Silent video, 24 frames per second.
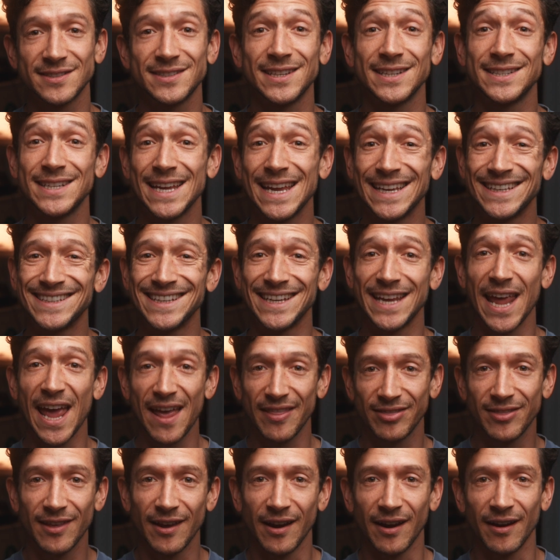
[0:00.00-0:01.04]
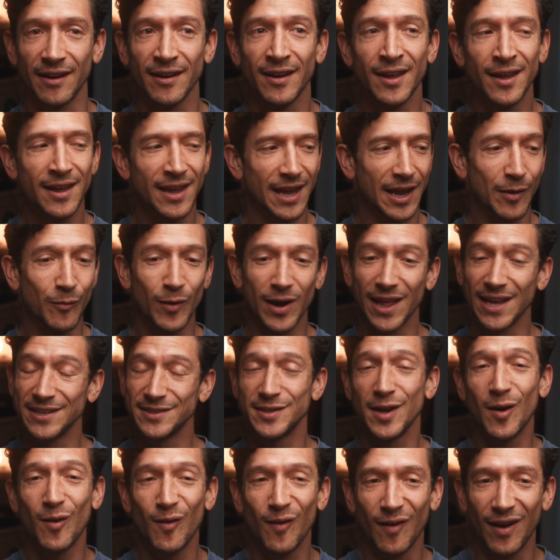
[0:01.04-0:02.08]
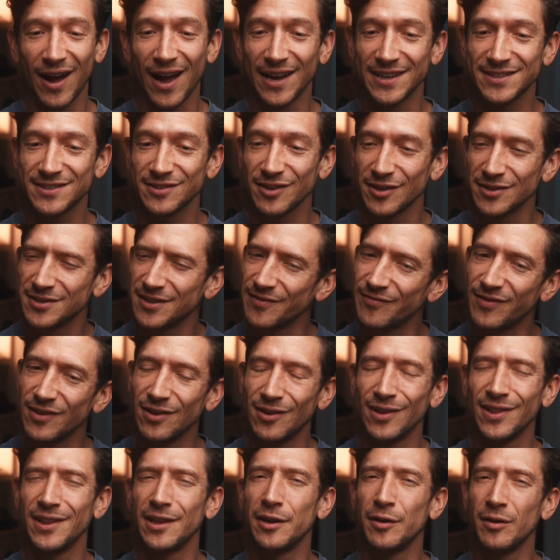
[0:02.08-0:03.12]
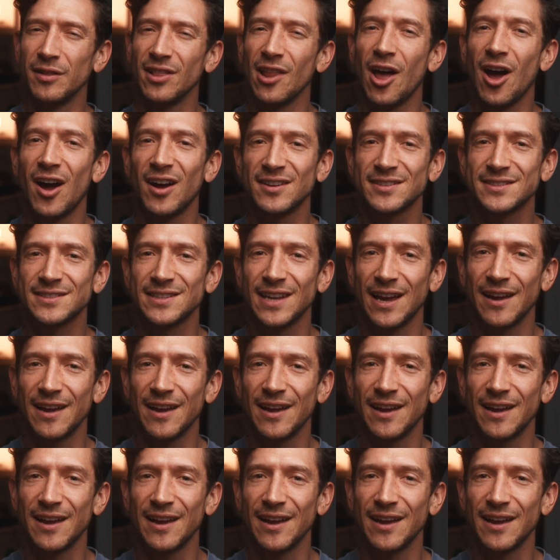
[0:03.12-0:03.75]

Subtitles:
to take to get there. And when I don't, I start to feel a little lost.